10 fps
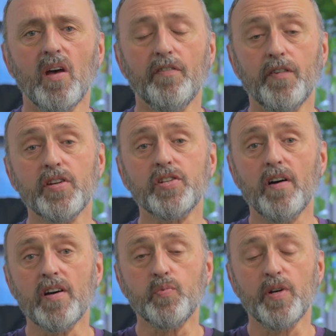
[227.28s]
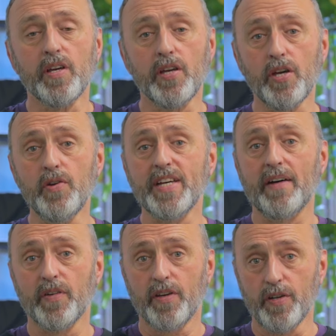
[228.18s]
At Fully Charged, we're huge
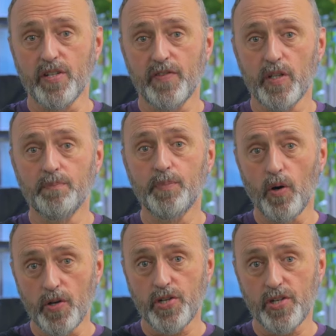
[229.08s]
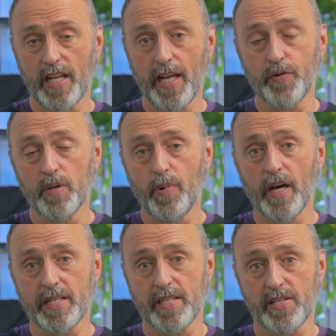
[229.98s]
advocates for the Bosch electric
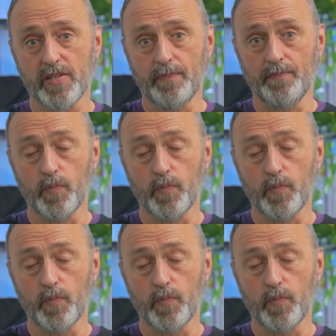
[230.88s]
bike system.